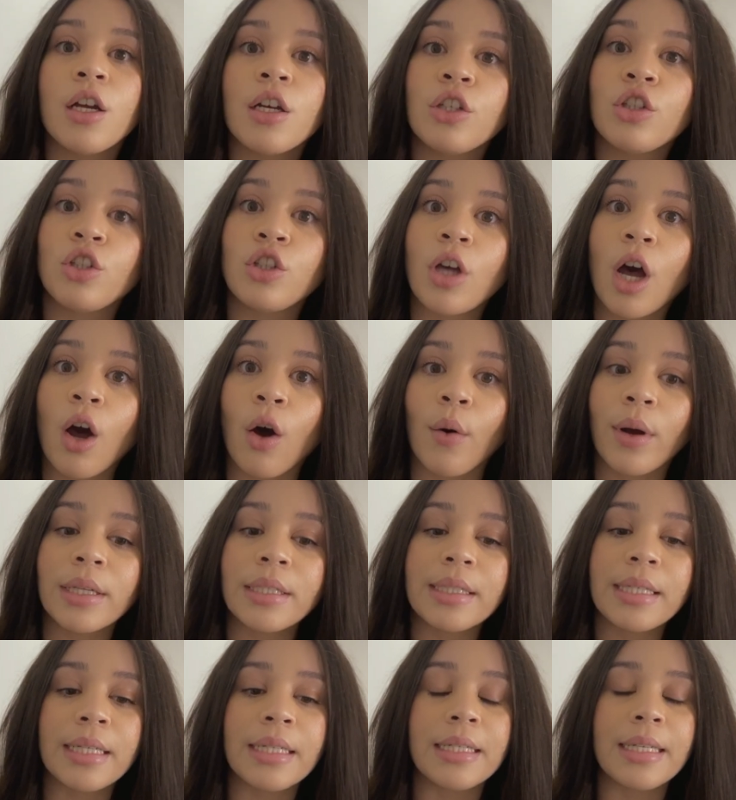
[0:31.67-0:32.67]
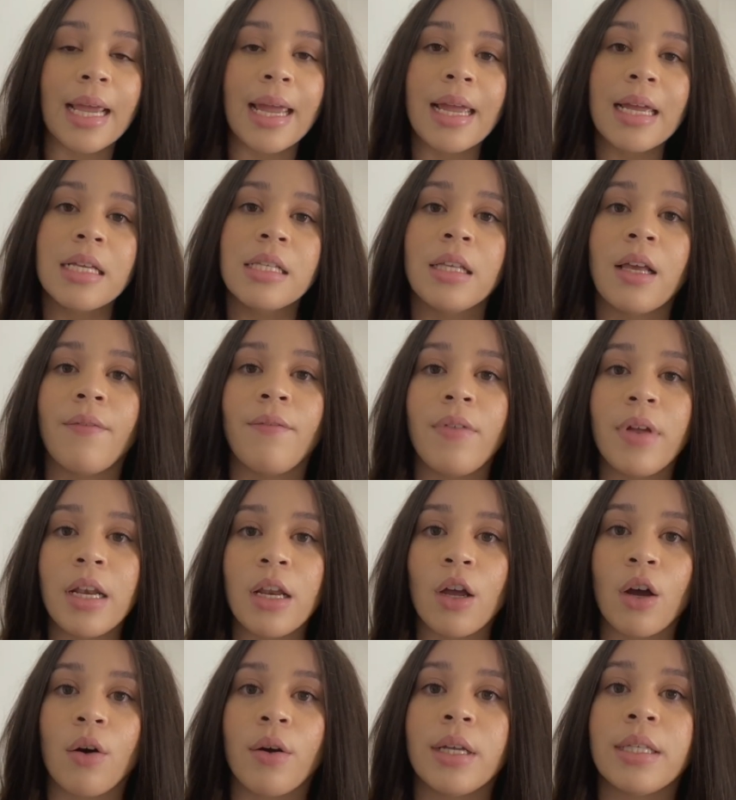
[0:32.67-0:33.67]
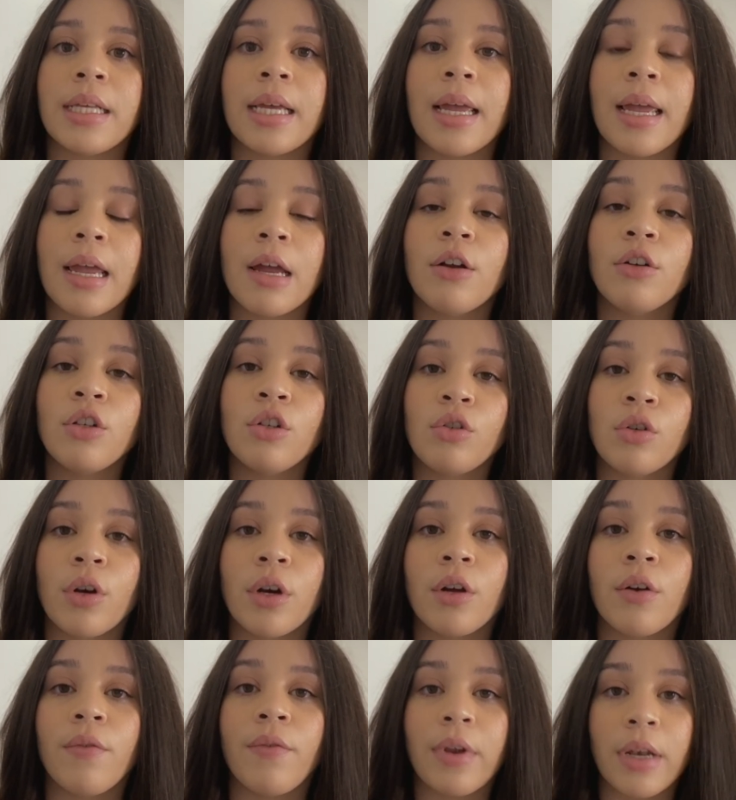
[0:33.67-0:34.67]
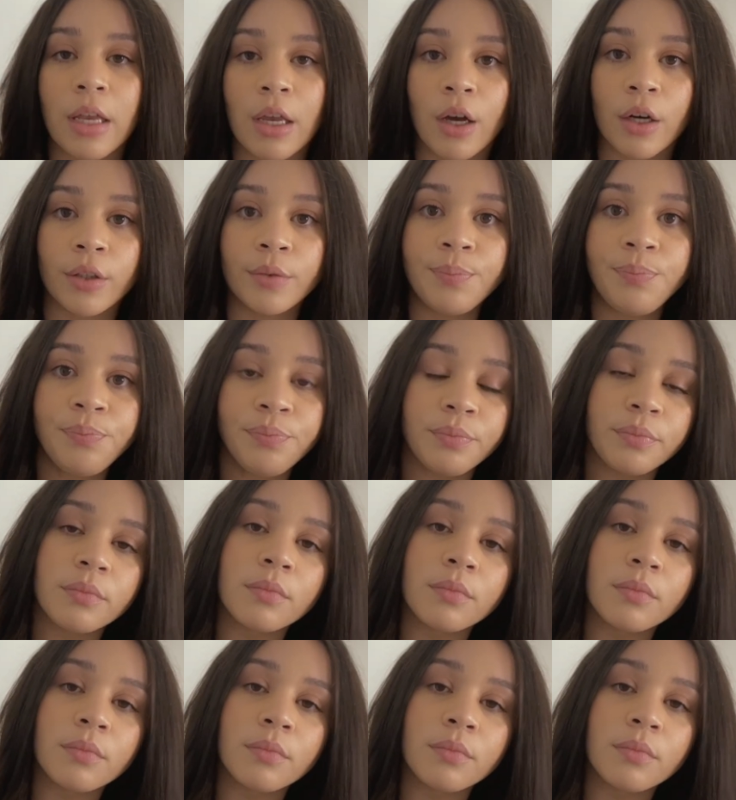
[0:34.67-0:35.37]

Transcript: so today's video is a hair tutorial video